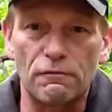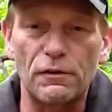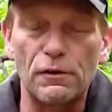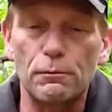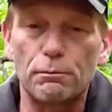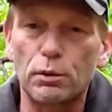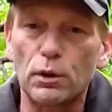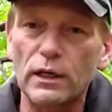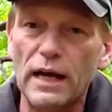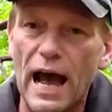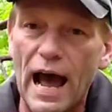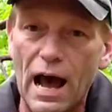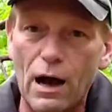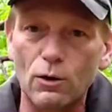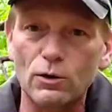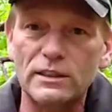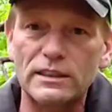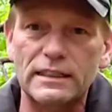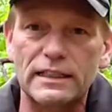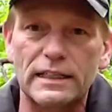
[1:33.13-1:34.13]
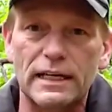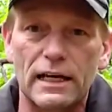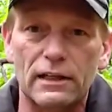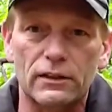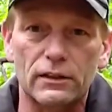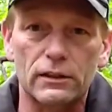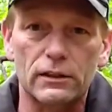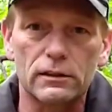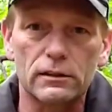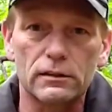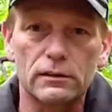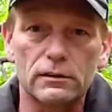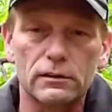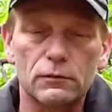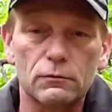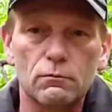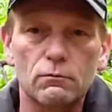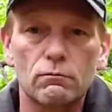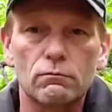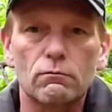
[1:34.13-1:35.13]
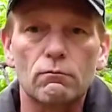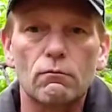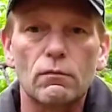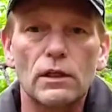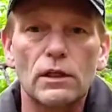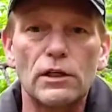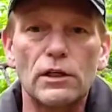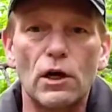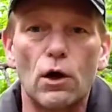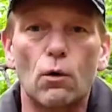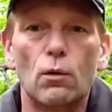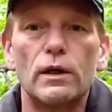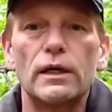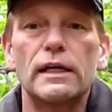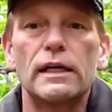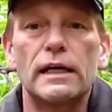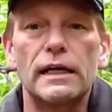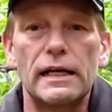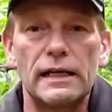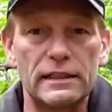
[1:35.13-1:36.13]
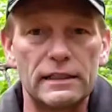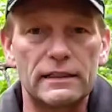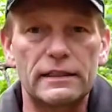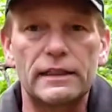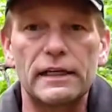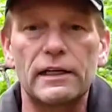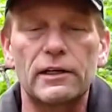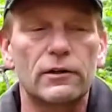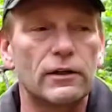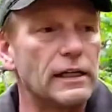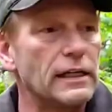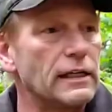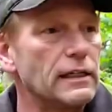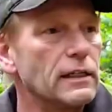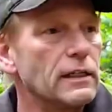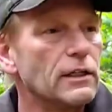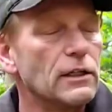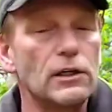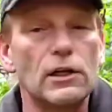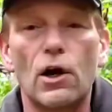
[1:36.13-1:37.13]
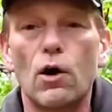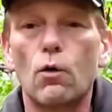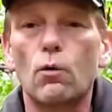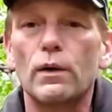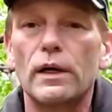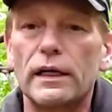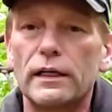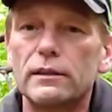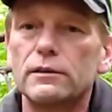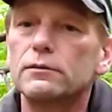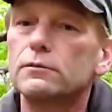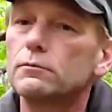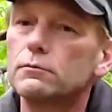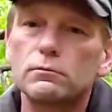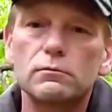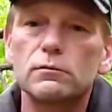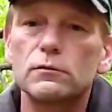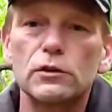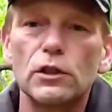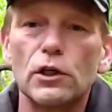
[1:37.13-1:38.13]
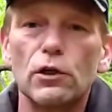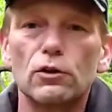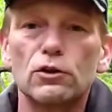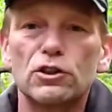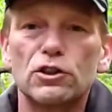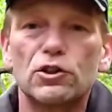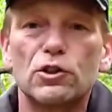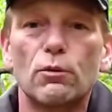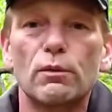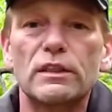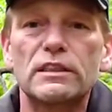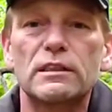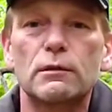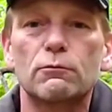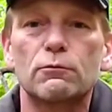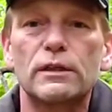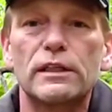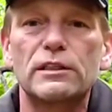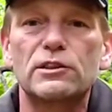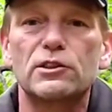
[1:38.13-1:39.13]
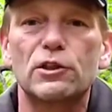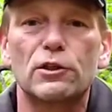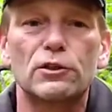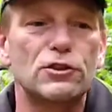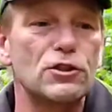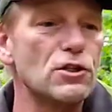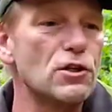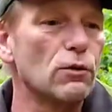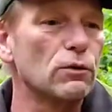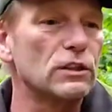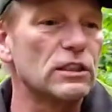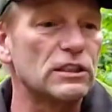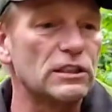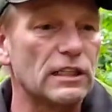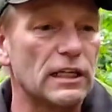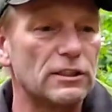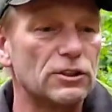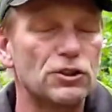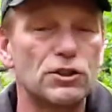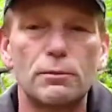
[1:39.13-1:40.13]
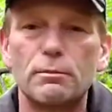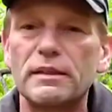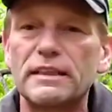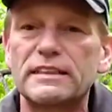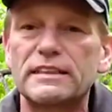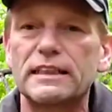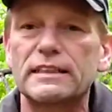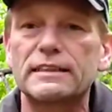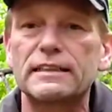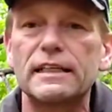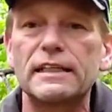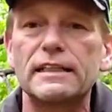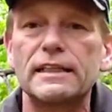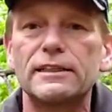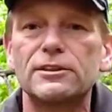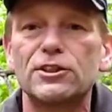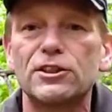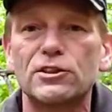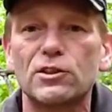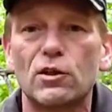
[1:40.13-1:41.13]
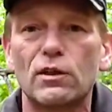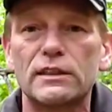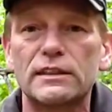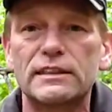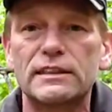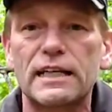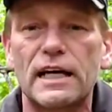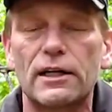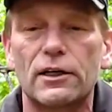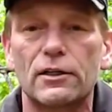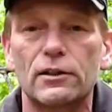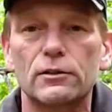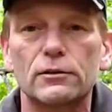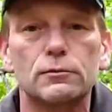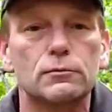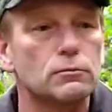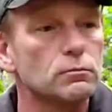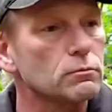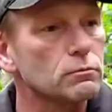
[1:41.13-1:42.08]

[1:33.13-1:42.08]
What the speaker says: you put a house together, in theory, just doing some research, the stud should be 16 inches on center,